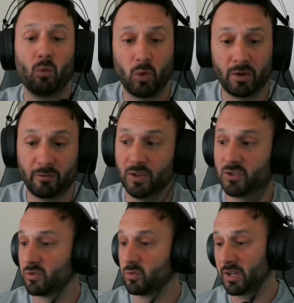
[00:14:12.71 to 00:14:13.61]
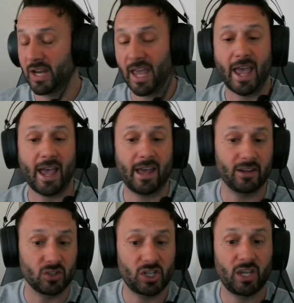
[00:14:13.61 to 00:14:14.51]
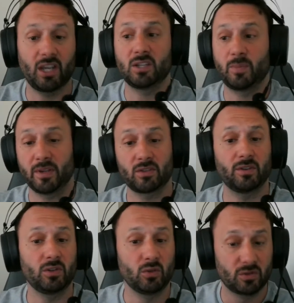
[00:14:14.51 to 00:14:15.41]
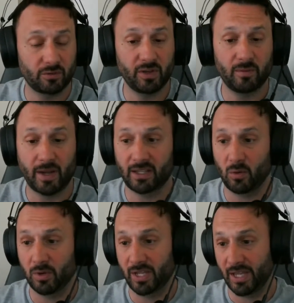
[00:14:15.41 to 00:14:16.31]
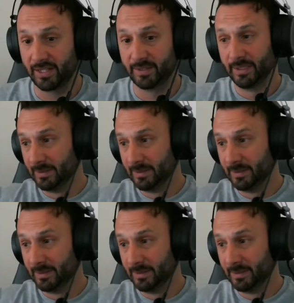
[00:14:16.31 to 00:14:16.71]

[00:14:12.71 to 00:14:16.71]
what features we're going to add and change based on the user feedback that we're getting.